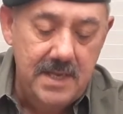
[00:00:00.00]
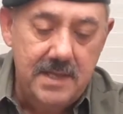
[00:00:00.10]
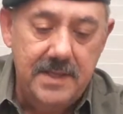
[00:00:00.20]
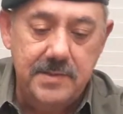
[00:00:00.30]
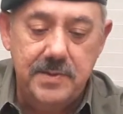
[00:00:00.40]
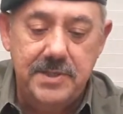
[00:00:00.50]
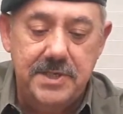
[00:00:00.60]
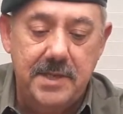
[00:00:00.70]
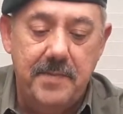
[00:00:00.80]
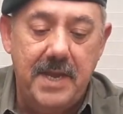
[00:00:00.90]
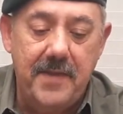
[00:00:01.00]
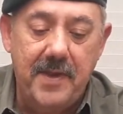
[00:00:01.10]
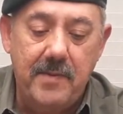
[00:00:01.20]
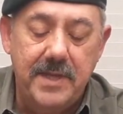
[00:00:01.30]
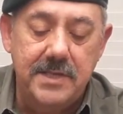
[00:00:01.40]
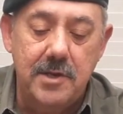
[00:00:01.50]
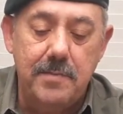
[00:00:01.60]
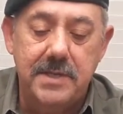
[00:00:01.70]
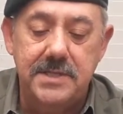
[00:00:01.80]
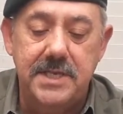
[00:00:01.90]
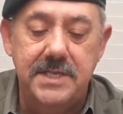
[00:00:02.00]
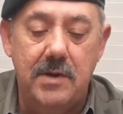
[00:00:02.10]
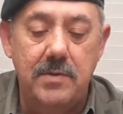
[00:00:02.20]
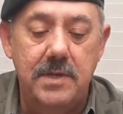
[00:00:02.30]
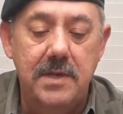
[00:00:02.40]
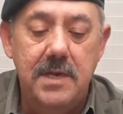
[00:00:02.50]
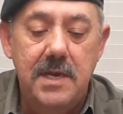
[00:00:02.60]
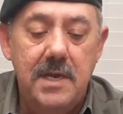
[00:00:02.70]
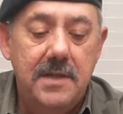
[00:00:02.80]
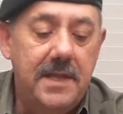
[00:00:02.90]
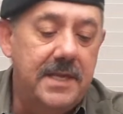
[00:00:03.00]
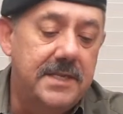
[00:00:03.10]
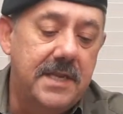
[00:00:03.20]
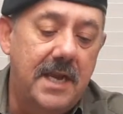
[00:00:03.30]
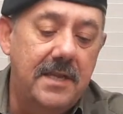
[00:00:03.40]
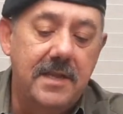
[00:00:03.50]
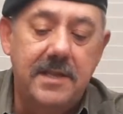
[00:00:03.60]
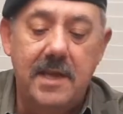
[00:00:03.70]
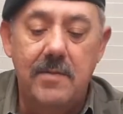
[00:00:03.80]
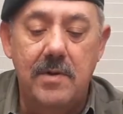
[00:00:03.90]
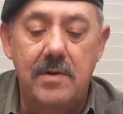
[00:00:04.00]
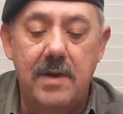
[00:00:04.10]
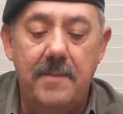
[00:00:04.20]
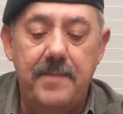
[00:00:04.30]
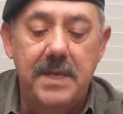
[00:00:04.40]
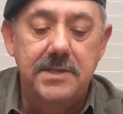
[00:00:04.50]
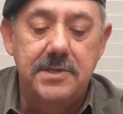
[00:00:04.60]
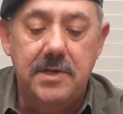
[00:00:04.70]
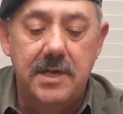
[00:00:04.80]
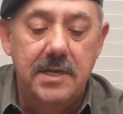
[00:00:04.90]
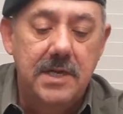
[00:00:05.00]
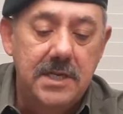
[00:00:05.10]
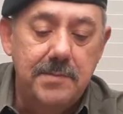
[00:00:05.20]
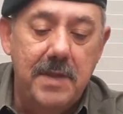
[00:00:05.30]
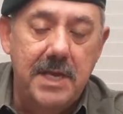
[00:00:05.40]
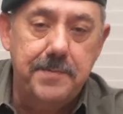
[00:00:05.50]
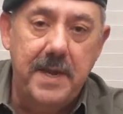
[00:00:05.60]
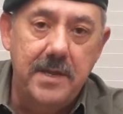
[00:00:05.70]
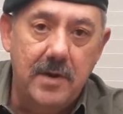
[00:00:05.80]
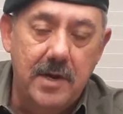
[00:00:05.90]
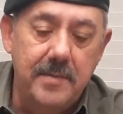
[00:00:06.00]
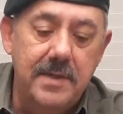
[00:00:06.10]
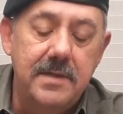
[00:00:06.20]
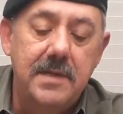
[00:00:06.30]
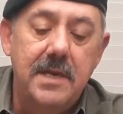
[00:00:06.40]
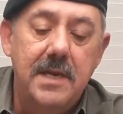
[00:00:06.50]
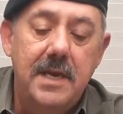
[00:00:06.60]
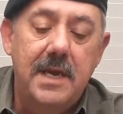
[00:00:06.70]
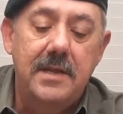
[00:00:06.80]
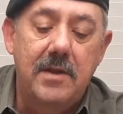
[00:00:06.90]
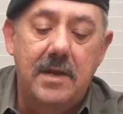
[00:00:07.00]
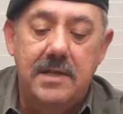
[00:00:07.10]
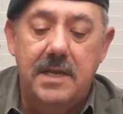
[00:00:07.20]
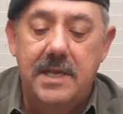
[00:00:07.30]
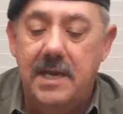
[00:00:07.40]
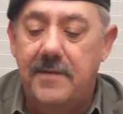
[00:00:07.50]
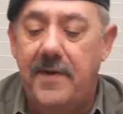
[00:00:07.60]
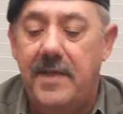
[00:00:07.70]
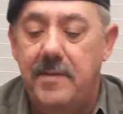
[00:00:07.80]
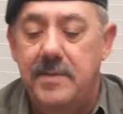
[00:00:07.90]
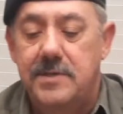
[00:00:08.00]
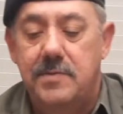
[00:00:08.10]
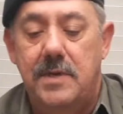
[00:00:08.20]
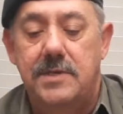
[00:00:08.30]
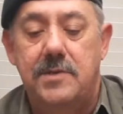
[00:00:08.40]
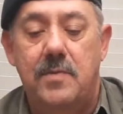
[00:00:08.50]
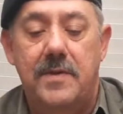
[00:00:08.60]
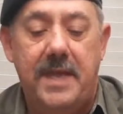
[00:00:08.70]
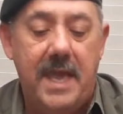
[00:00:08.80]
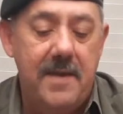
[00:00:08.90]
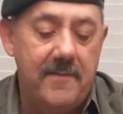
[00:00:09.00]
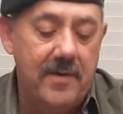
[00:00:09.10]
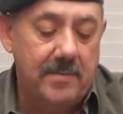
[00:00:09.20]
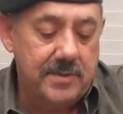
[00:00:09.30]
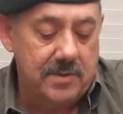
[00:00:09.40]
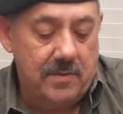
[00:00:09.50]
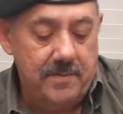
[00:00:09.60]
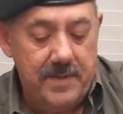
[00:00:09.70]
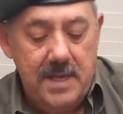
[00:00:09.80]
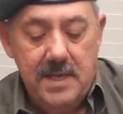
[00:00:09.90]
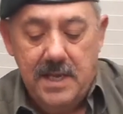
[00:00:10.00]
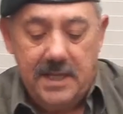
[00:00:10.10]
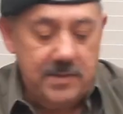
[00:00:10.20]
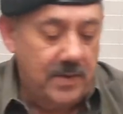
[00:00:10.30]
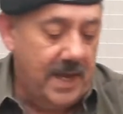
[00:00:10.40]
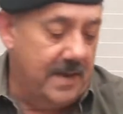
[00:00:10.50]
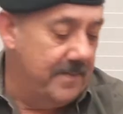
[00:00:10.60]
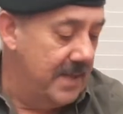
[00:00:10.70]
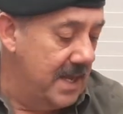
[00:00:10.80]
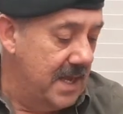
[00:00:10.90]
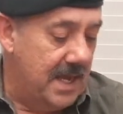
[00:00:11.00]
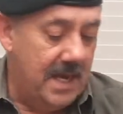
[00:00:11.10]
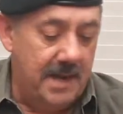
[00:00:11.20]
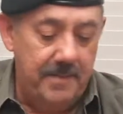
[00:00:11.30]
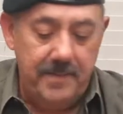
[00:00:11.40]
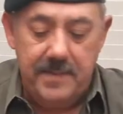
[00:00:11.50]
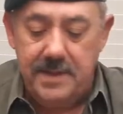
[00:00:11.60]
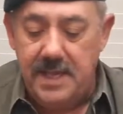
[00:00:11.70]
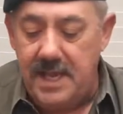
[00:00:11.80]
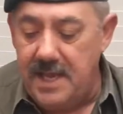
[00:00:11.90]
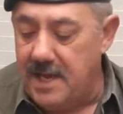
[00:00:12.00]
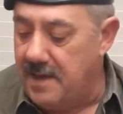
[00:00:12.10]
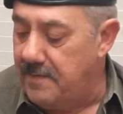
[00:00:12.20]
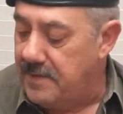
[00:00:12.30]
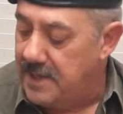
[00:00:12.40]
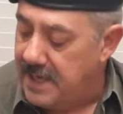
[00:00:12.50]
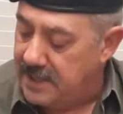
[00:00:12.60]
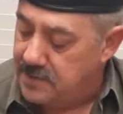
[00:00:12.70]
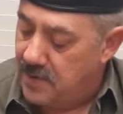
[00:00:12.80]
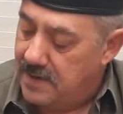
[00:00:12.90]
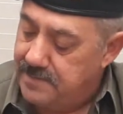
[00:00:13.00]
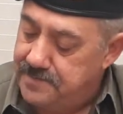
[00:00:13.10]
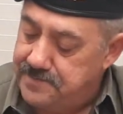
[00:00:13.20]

this was just something, I think when they surplus these out, they decided that they were just going to splash paint on them and not identify them as to where they came from. So that's okay. The next one,